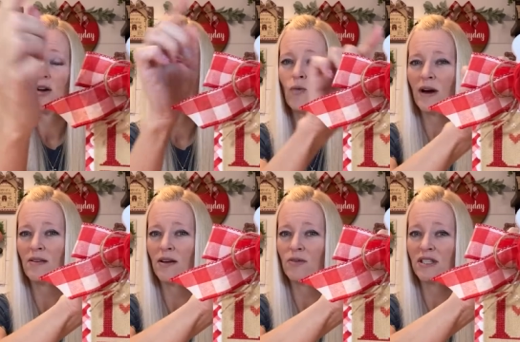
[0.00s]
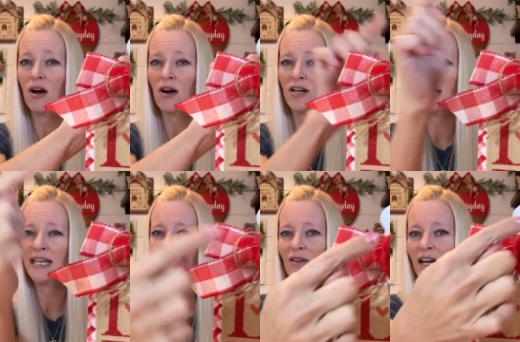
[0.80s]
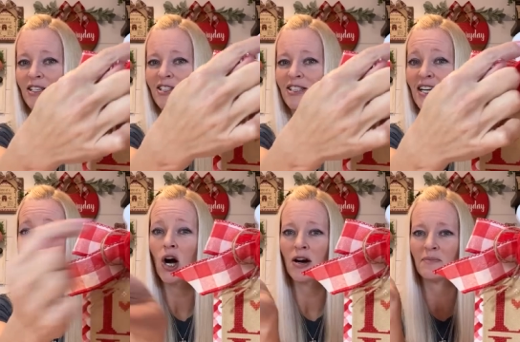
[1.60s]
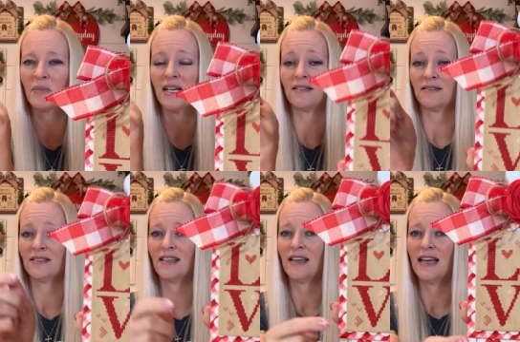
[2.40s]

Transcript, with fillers: where there was the heart cutout, I just stuck a heart button.